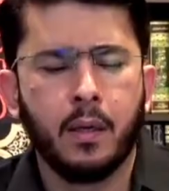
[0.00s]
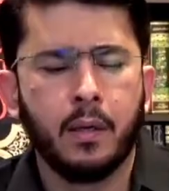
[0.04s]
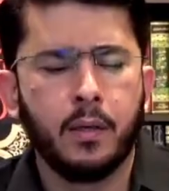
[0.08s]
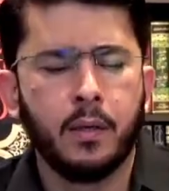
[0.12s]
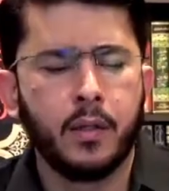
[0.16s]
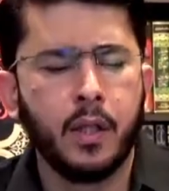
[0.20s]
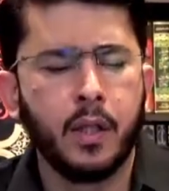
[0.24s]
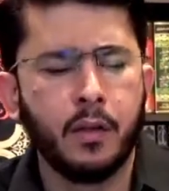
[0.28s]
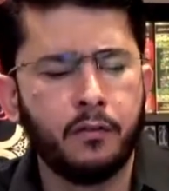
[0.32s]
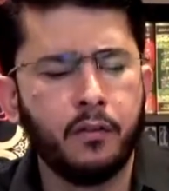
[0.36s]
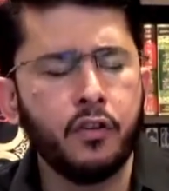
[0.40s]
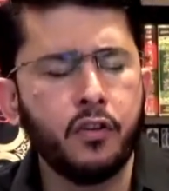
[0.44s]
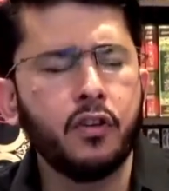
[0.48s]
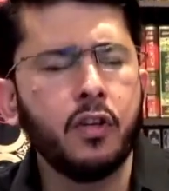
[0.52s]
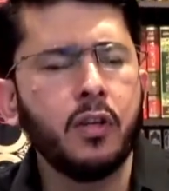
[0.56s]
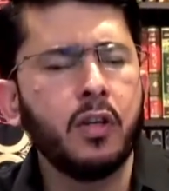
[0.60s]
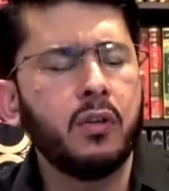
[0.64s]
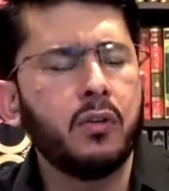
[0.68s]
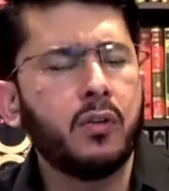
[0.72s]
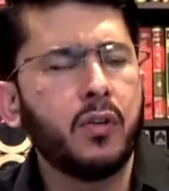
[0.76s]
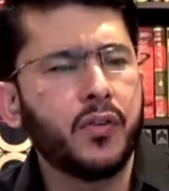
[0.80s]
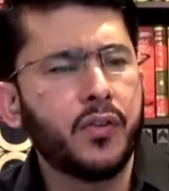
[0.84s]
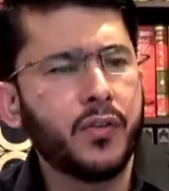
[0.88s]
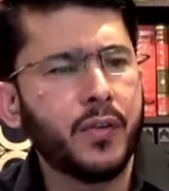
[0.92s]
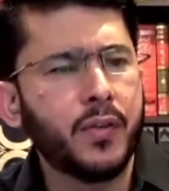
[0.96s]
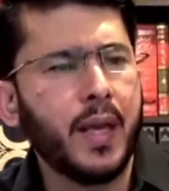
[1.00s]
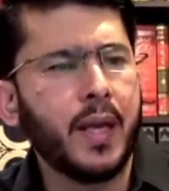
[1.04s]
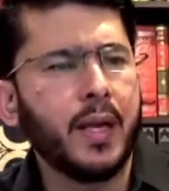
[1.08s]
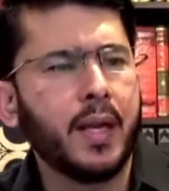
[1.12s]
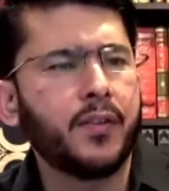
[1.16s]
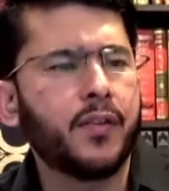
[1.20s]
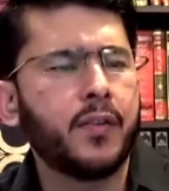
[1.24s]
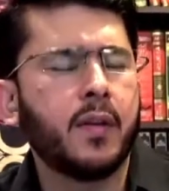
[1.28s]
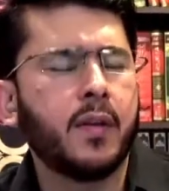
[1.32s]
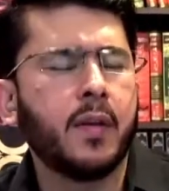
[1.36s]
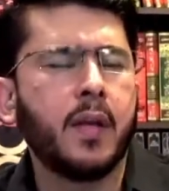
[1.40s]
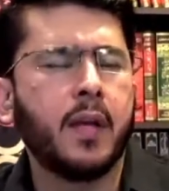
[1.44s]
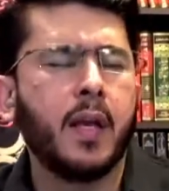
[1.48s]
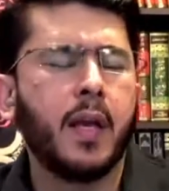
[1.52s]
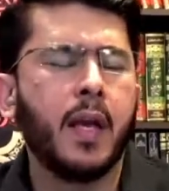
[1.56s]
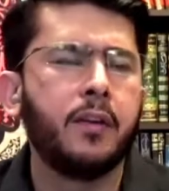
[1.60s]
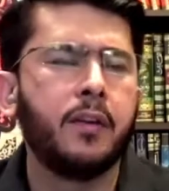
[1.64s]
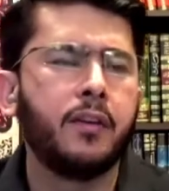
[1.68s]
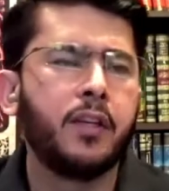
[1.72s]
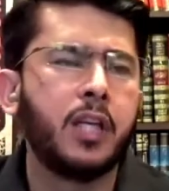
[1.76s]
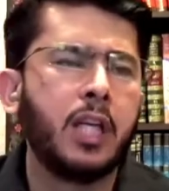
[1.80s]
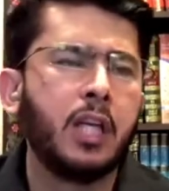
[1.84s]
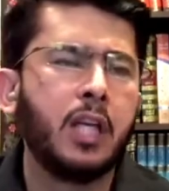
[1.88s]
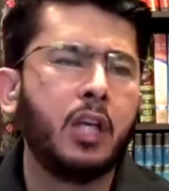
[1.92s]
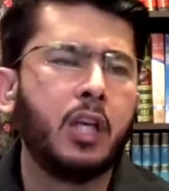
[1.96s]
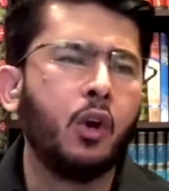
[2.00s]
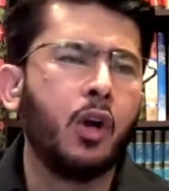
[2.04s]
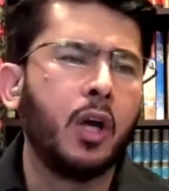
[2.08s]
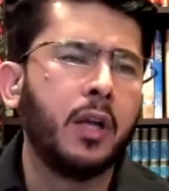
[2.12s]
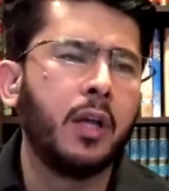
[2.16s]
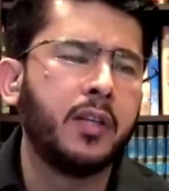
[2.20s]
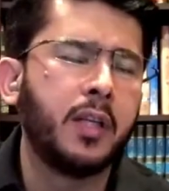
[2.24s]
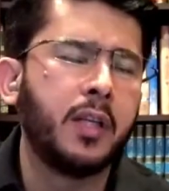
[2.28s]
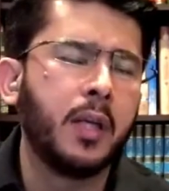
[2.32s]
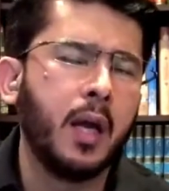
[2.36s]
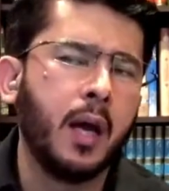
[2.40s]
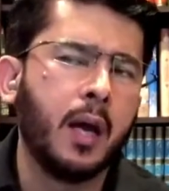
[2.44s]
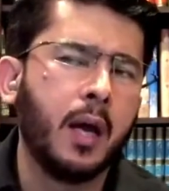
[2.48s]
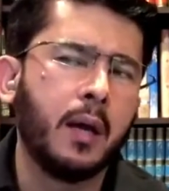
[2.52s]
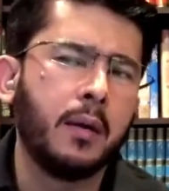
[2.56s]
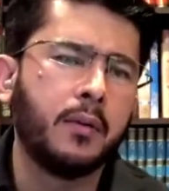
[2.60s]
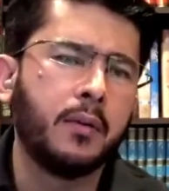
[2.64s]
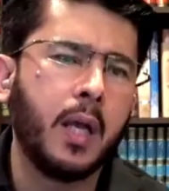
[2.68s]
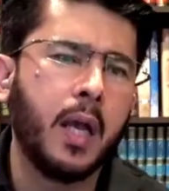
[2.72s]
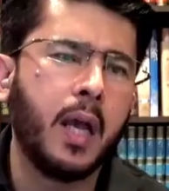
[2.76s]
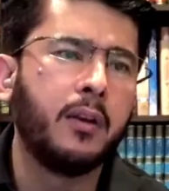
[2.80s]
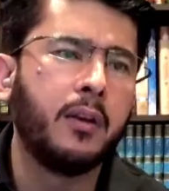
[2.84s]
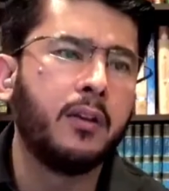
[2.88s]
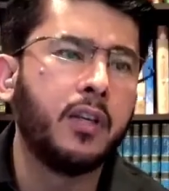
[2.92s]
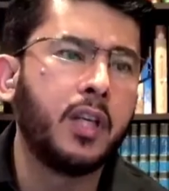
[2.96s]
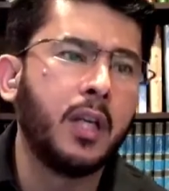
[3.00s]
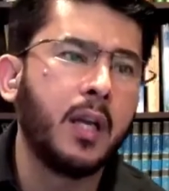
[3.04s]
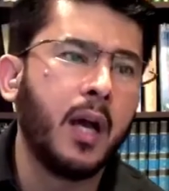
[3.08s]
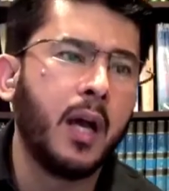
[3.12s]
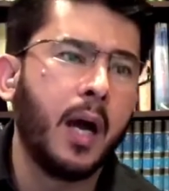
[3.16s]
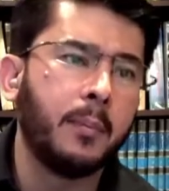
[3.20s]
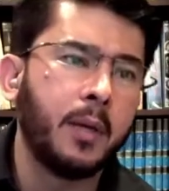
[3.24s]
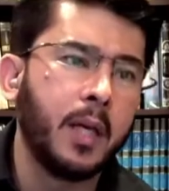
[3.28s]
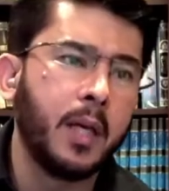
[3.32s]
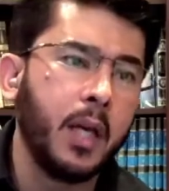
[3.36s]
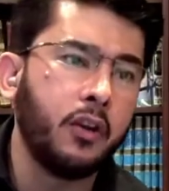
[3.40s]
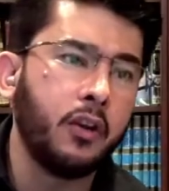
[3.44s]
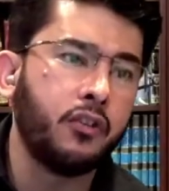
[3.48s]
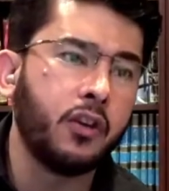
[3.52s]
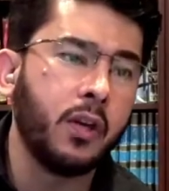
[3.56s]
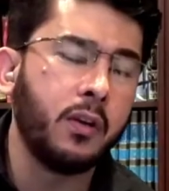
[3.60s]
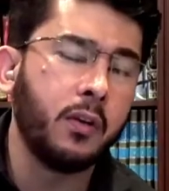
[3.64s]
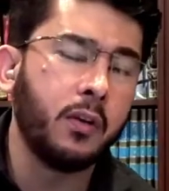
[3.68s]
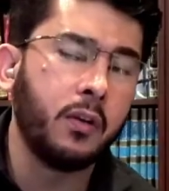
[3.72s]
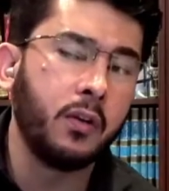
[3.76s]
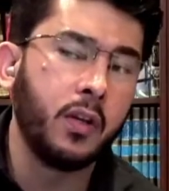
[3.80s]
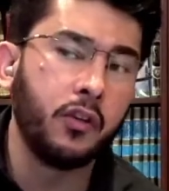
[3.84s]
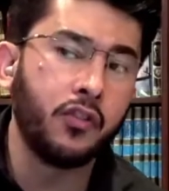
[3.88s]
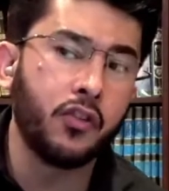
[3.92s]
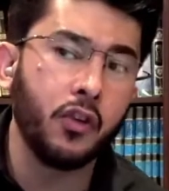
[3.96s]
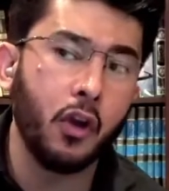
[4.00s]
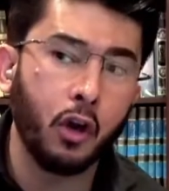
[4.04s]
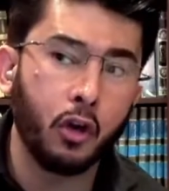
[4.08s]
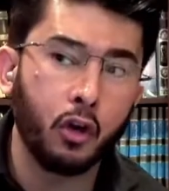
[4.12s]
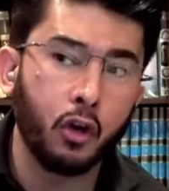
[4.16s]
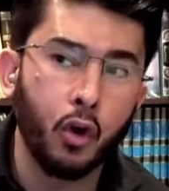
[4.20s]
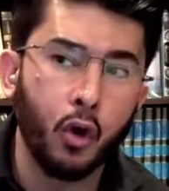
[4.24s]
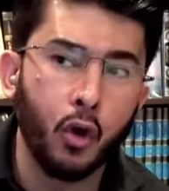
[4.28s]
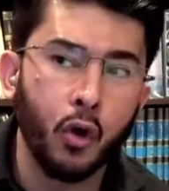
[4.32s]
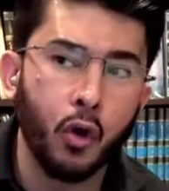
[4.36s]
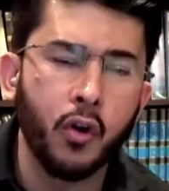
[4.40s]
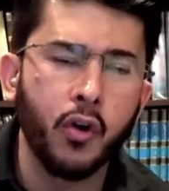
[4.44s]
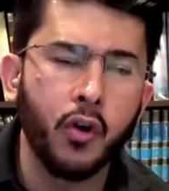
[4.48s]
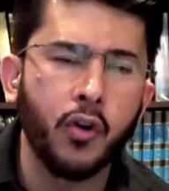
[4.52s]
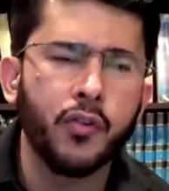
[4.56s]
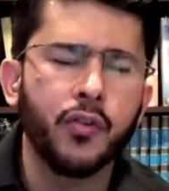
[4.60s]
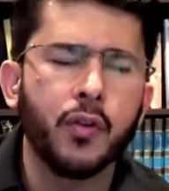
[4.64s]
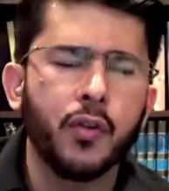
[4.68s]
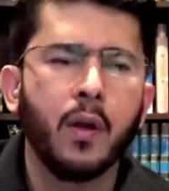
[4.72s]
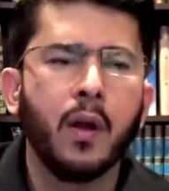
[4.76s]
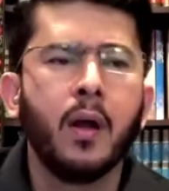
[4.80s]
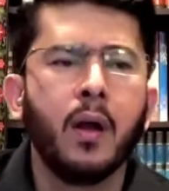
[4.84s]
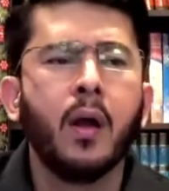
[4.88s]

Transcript: Division into sects and denomination, this occurs